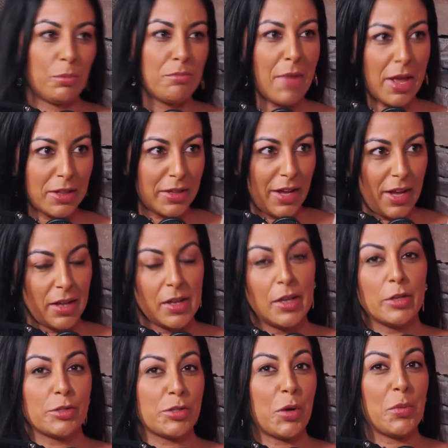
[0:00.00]
manly.
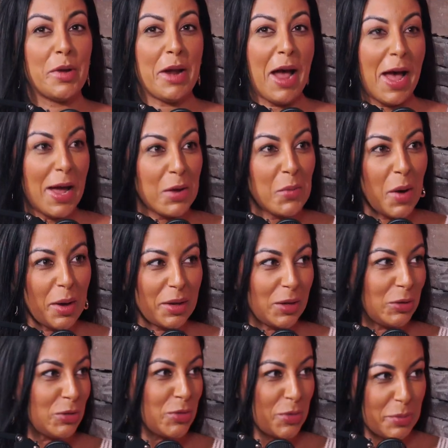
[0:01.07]
So when I walk
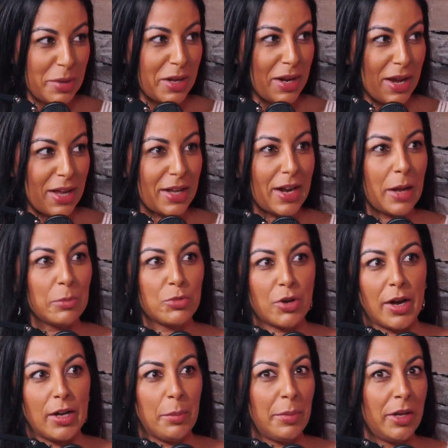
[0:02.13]
into a meeting and I'm
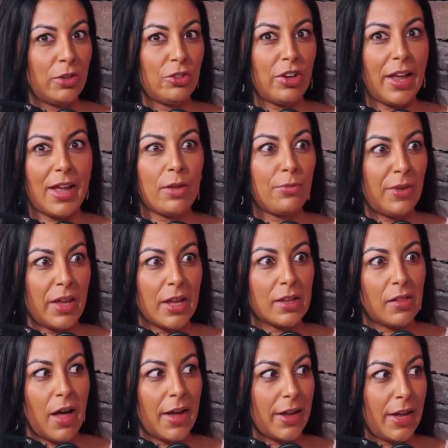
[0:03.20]
trying to pitch AV
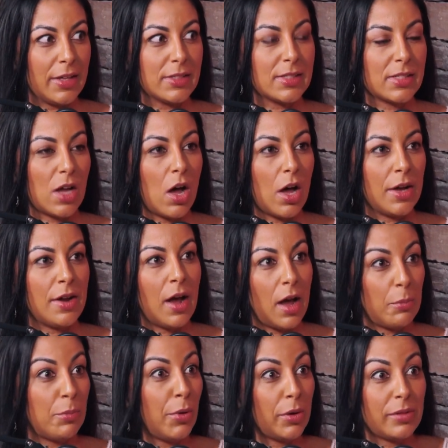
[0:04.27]
clients on,
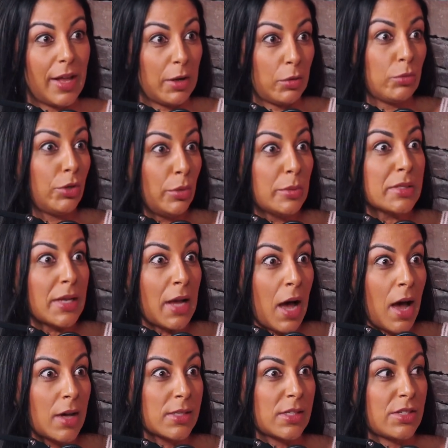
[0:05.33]
but like using
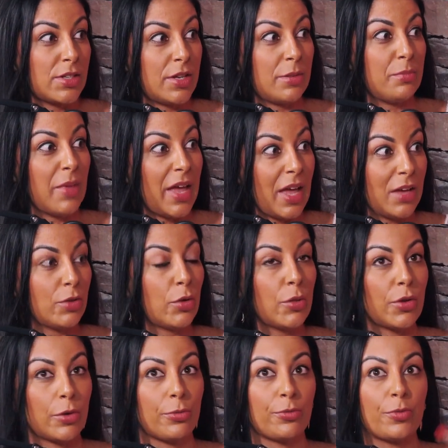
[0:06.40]
us to handle
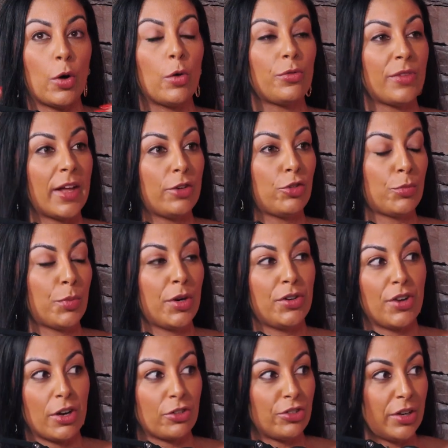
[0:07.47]
their full-fledged
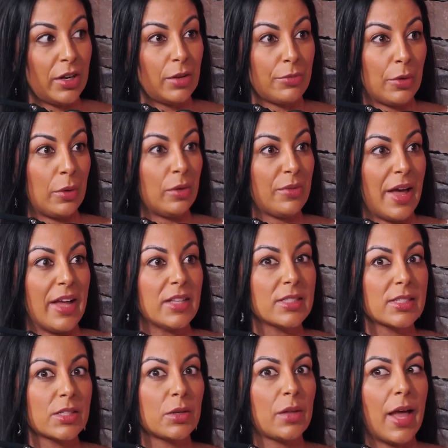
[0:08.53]
production of their
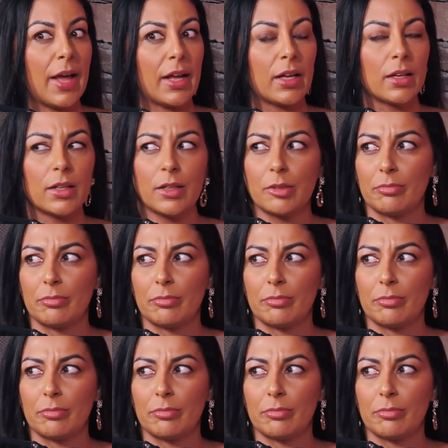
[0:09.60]
events, they're like,